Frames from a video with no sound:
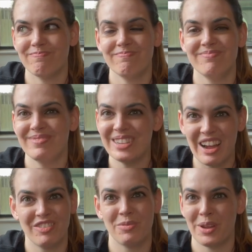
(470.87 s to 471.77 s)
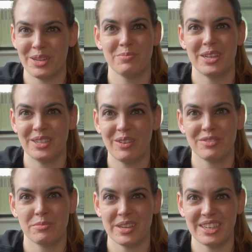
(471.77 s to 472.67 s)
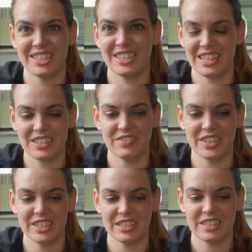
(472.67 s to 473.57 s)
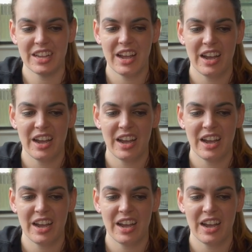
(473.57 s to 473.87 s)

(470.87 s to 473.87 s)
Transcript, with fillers: never picked myself to be an intensivist.